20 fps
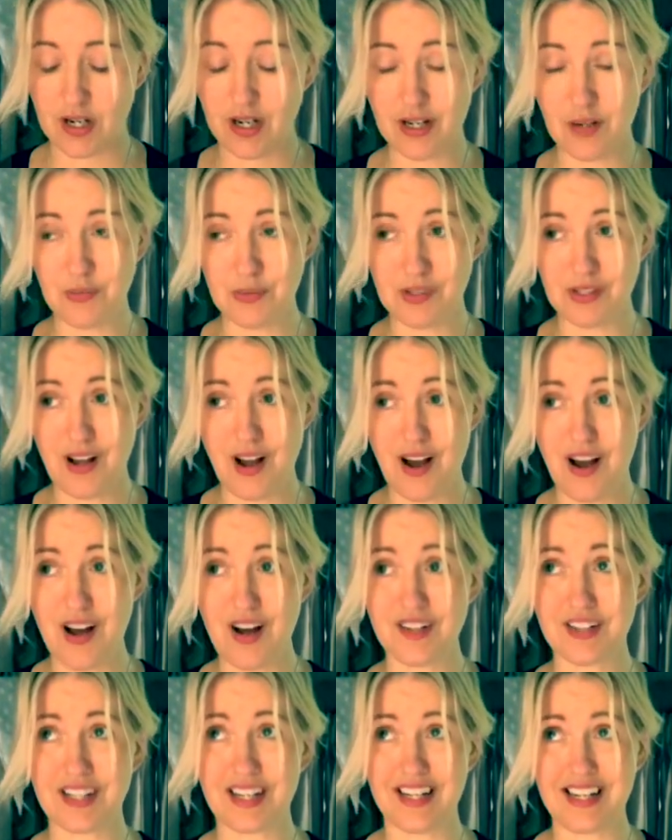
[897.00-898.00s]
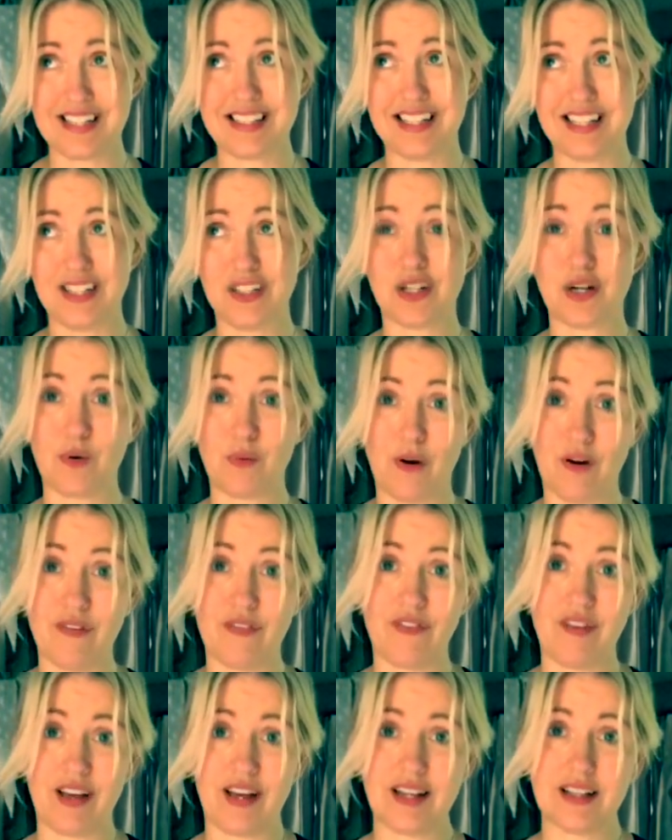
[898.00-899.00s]
And it was hard, and I did go
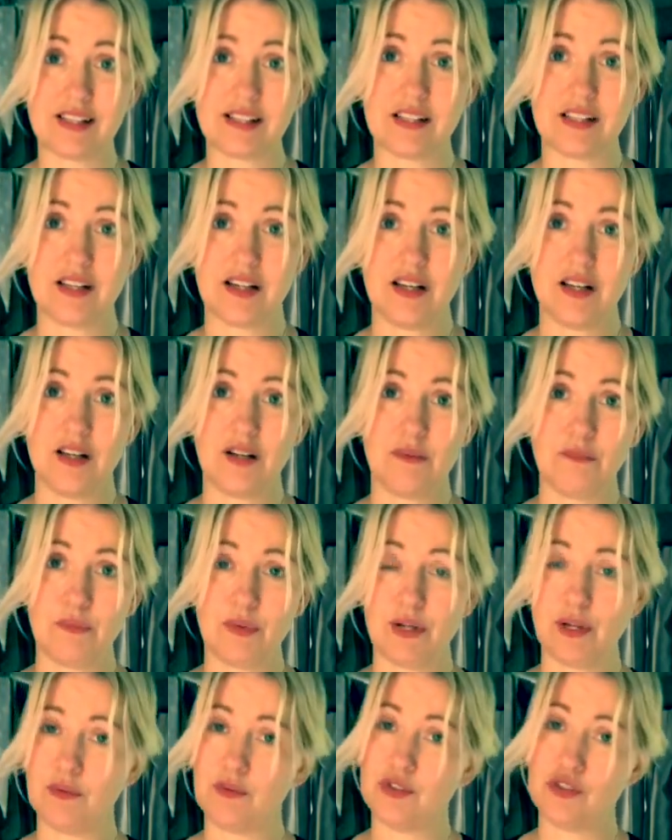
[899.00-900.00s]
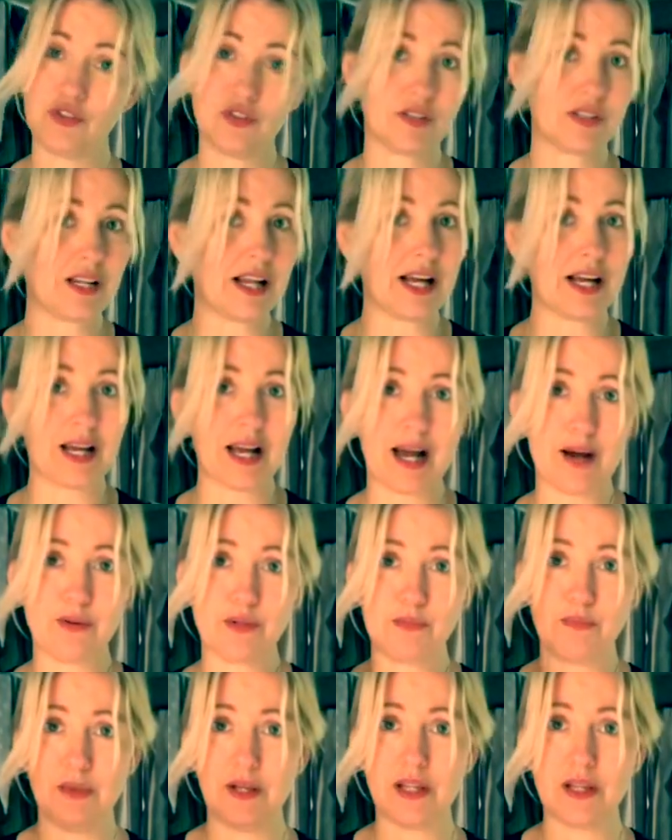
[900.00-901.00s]
off it. but it was just like I
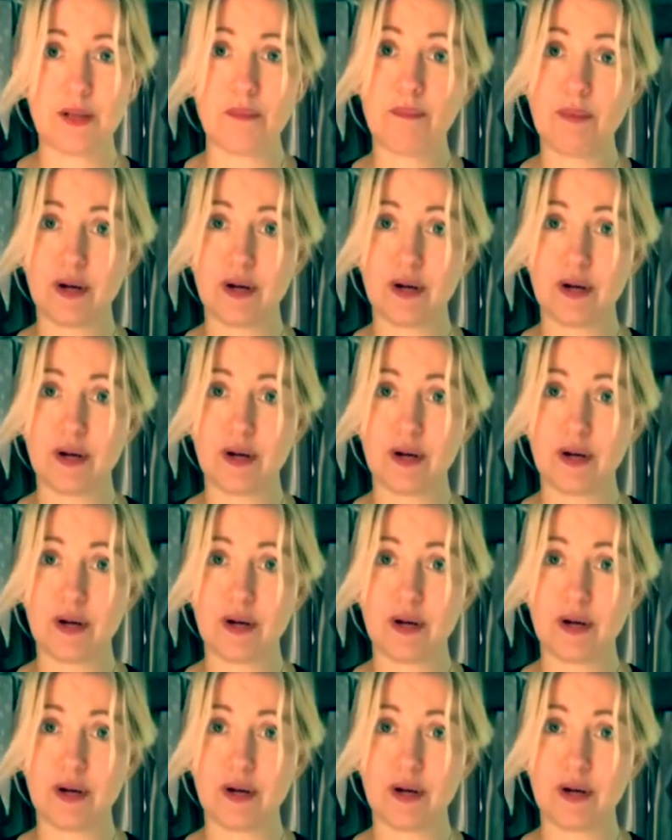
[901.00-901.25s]
was being the